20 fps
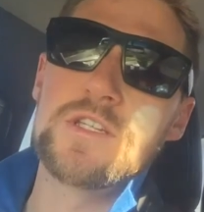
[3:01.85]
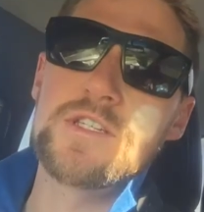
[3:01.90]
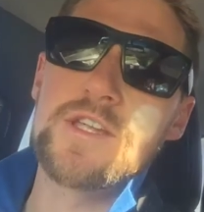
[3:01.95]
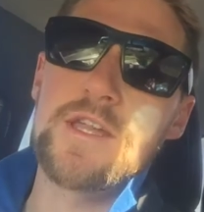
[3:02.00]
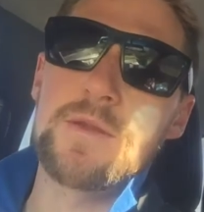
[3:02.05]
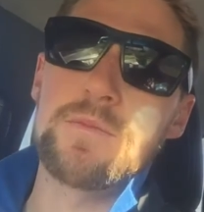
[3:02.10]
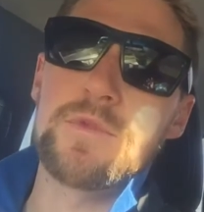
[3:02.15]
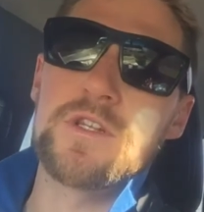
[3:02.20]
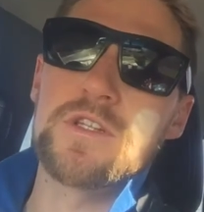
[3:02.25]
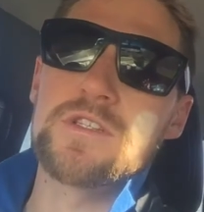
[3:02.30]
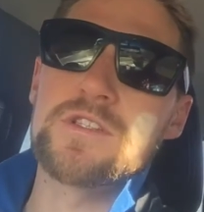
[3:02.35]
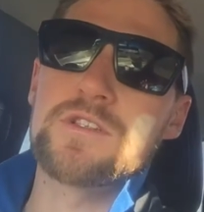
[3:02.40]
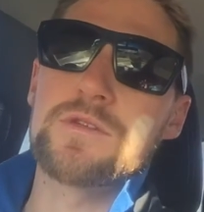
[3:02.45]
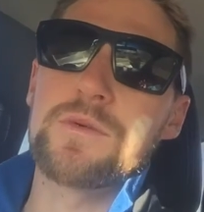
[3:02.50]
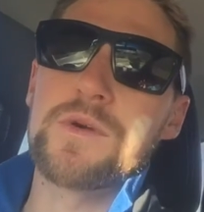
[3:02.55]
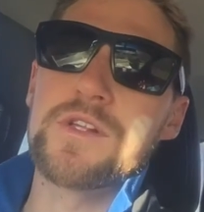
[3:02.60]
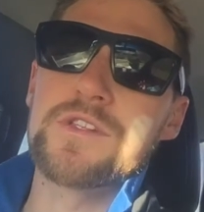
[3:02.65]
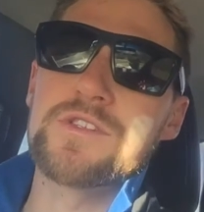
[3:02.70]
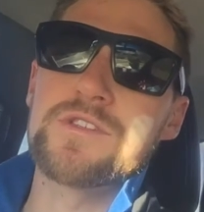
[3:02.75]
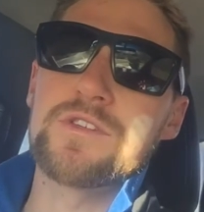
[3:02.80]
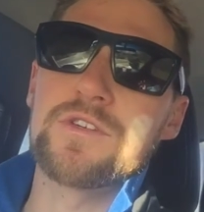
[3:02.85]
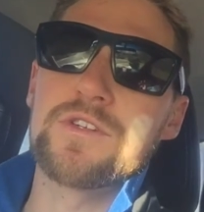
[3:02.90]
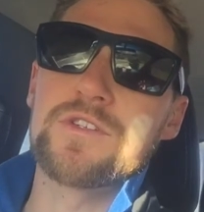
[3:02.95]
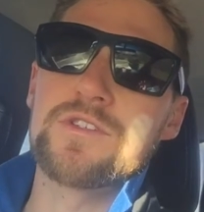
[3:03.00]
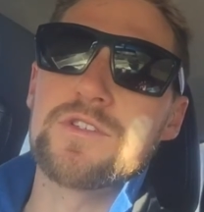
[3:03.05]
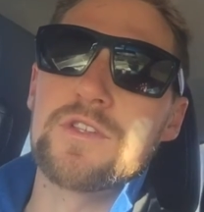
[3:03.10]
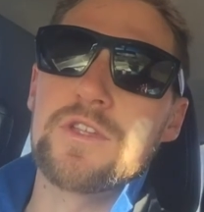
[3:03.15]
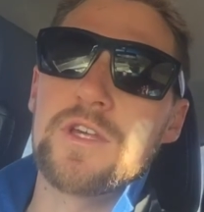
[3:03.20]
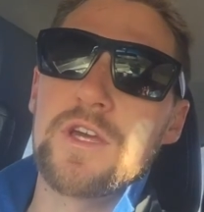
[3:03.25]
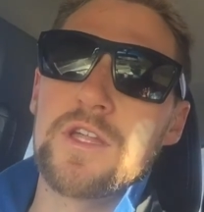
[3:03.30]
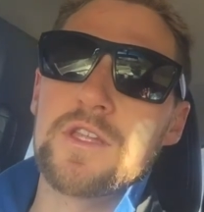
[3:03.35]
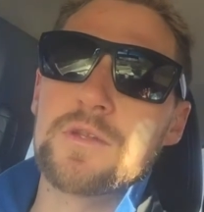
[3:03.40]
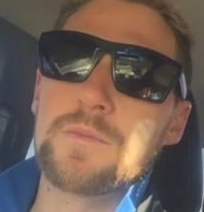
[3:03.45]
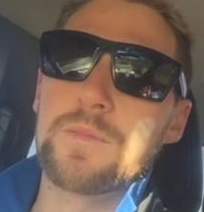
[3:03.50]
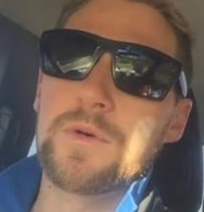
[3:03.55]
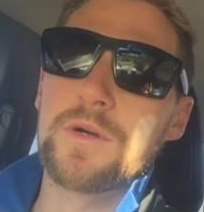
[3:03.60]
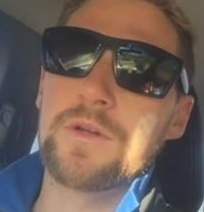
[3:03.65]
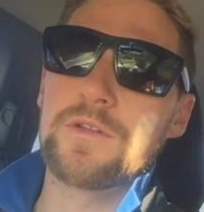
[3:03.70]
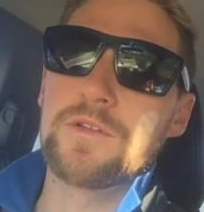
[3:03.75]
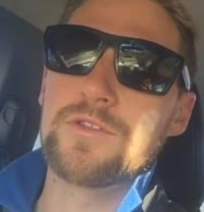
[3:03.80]
10 minutes to one side to
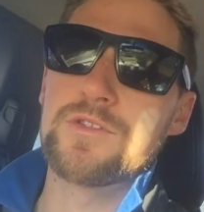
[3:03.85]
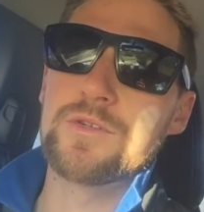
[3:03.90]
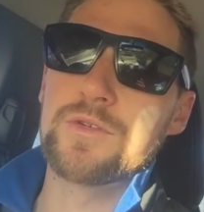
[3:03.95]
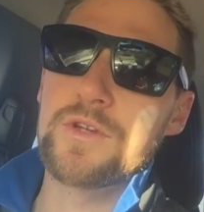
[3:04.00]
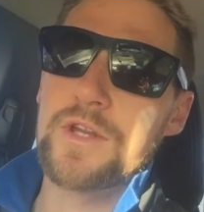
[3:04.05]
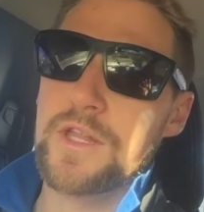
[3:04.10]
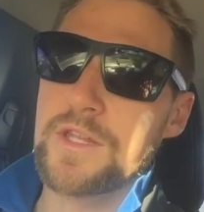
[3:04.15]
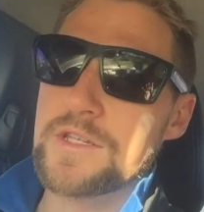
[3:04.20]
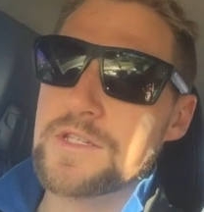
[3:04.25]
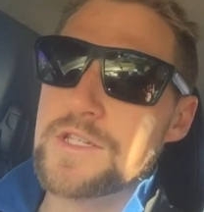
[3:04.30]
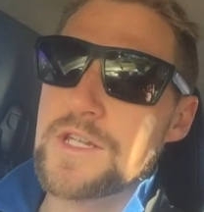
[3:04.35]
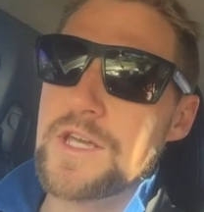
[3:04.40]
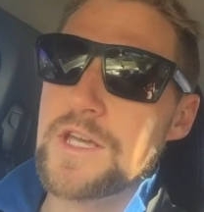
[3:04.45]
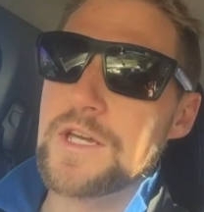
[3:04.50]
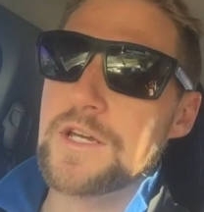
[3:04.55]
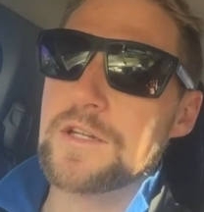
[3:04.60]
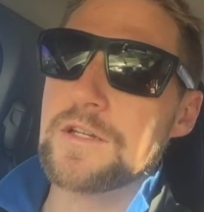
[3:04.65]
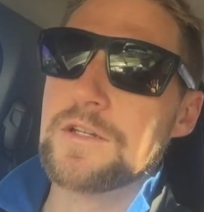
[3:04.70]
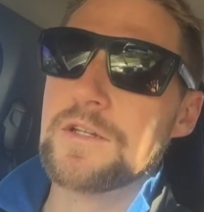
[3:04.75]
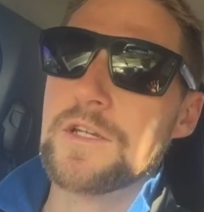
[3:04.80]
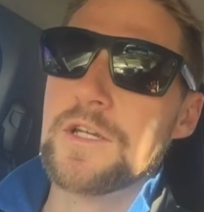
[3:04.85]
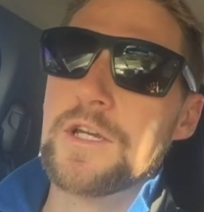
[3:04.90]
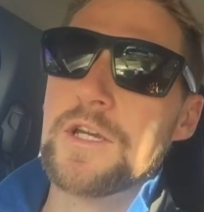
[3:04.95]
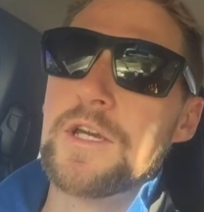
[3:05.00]
another town,